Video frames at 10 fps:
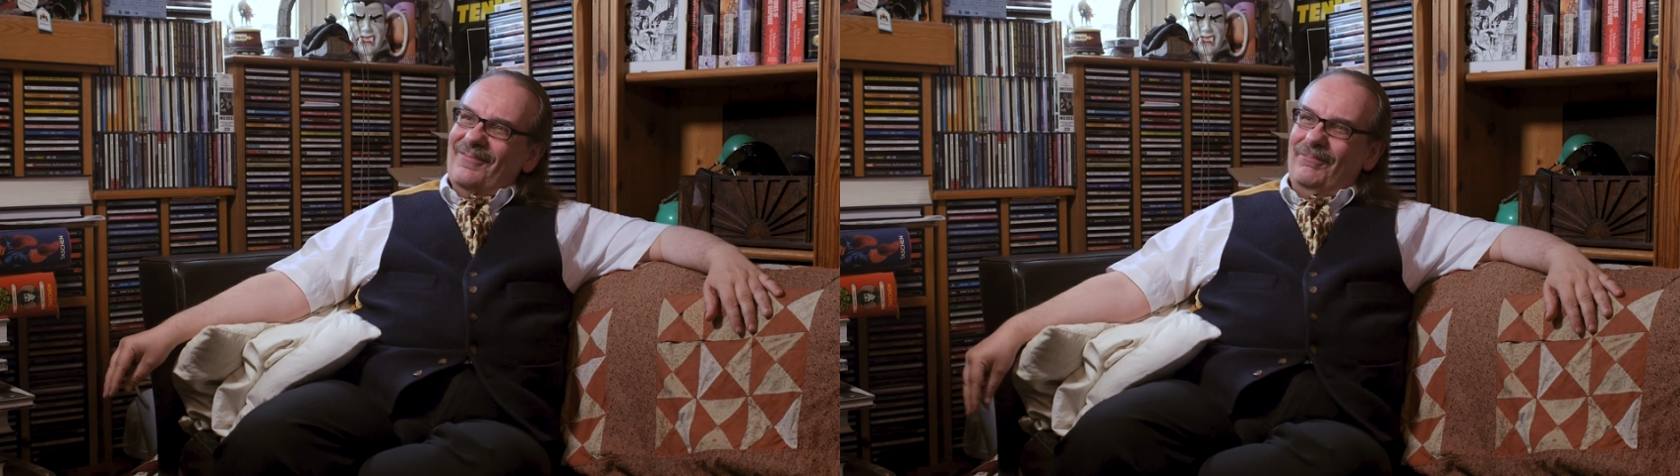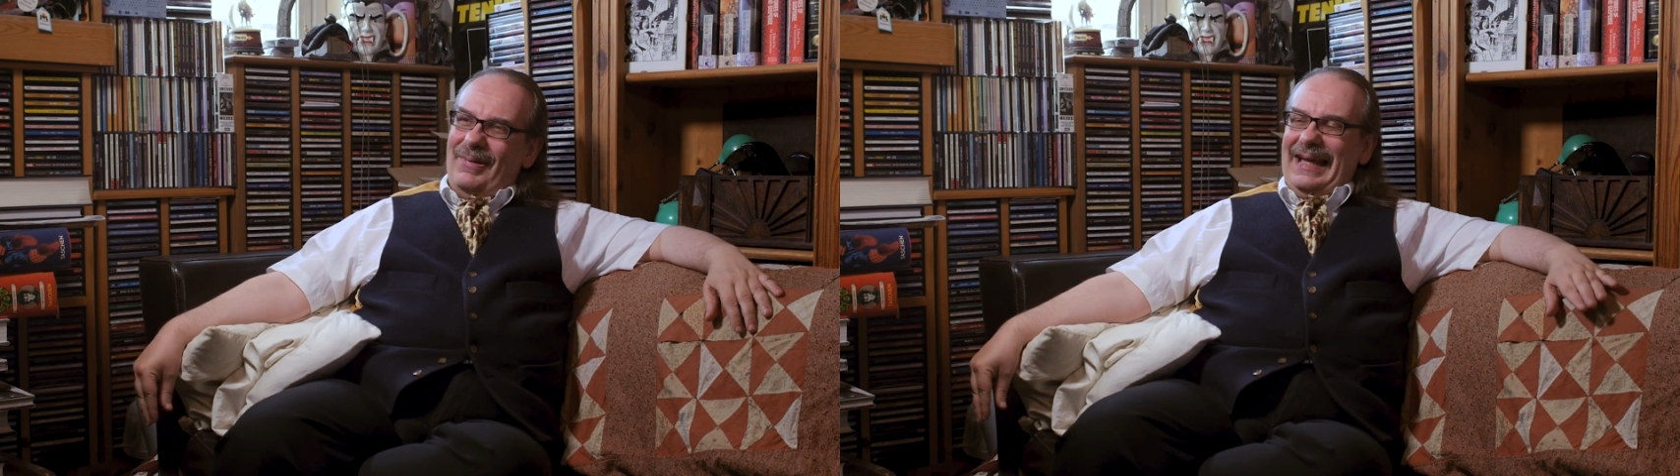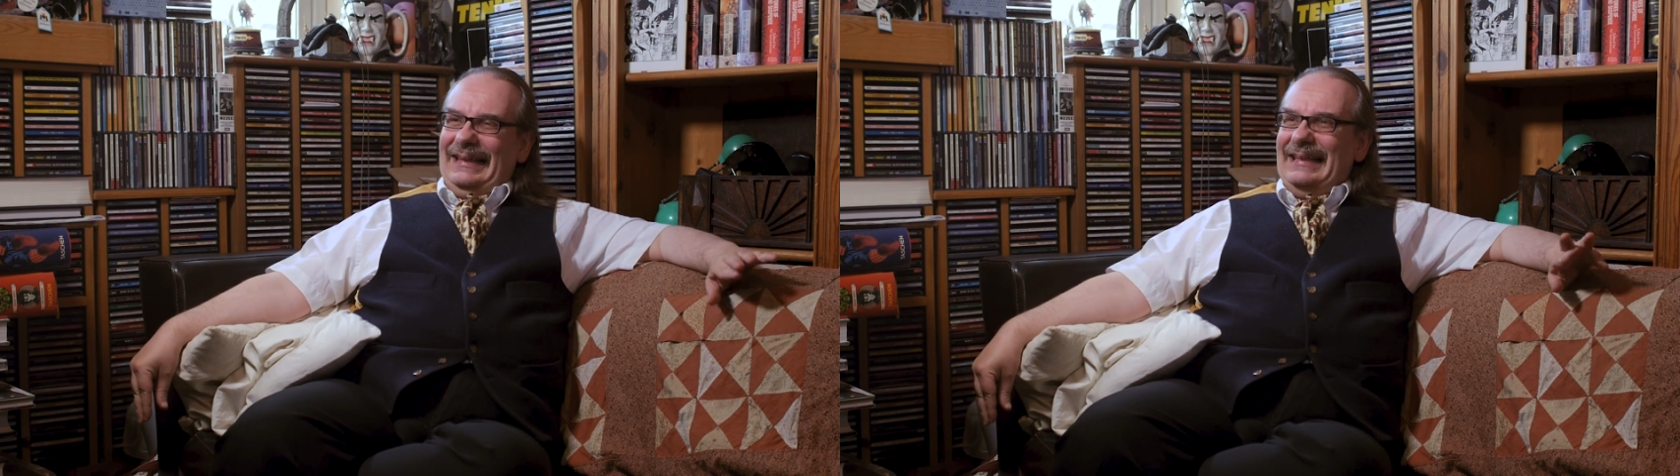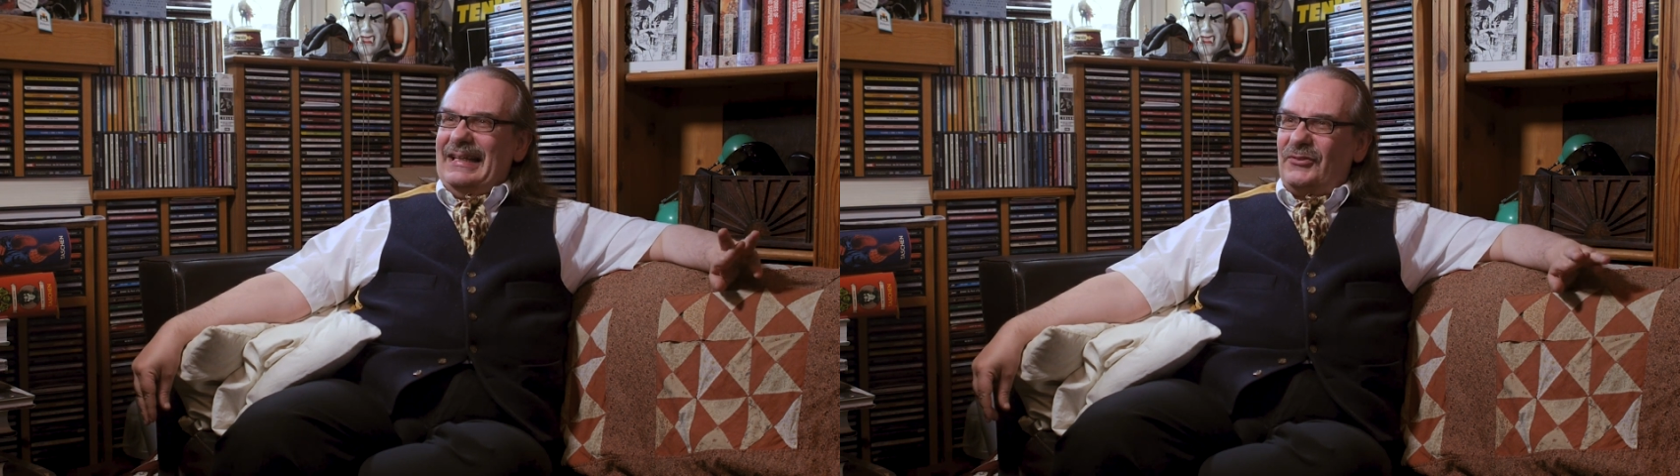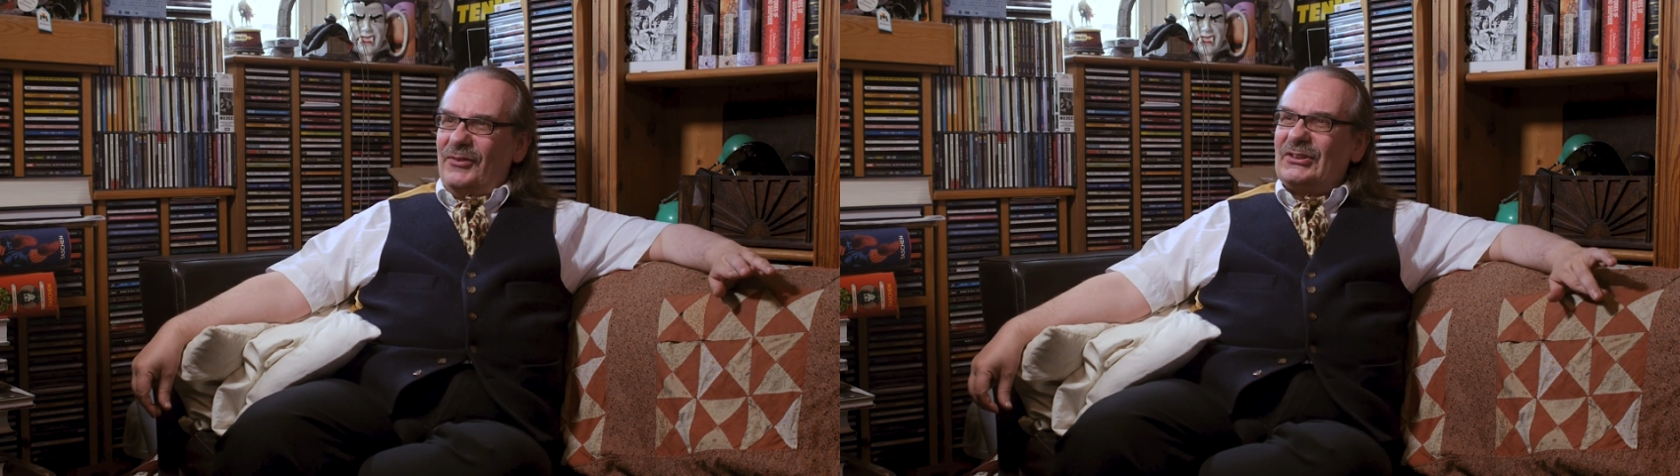barely
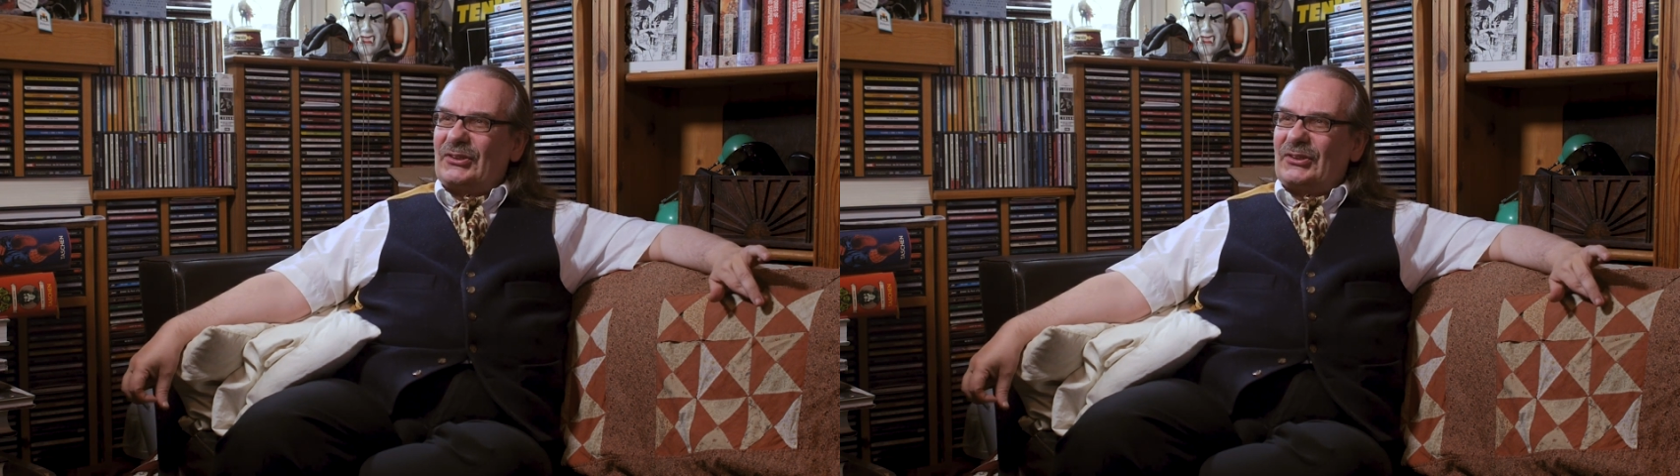literate